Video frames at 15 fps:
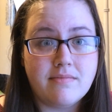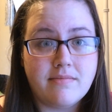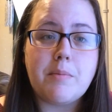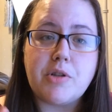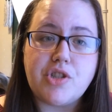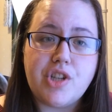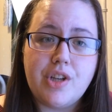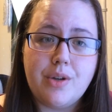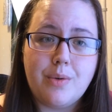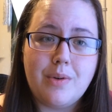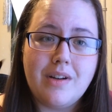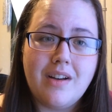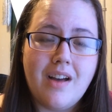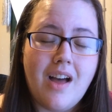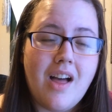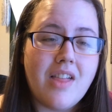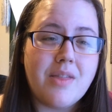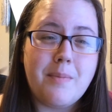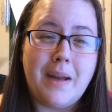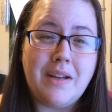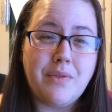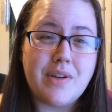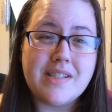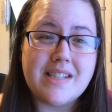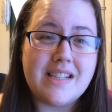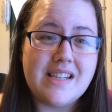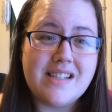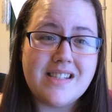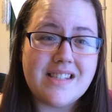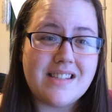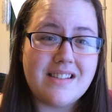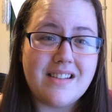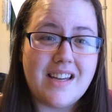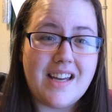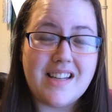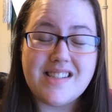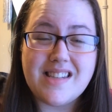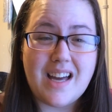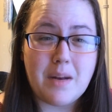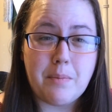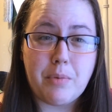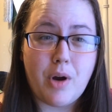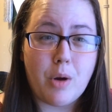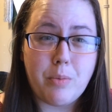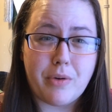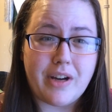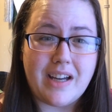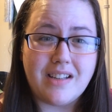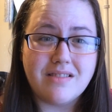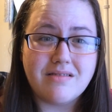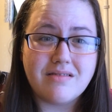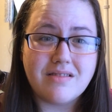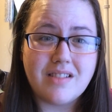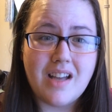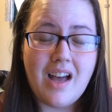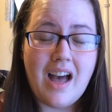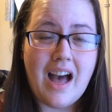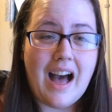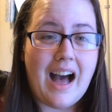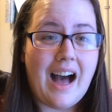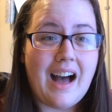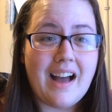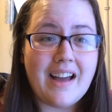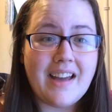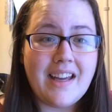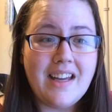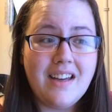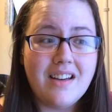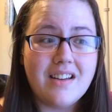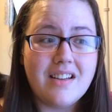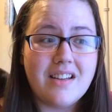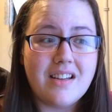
Number two, the main reason is it's not appropriate. I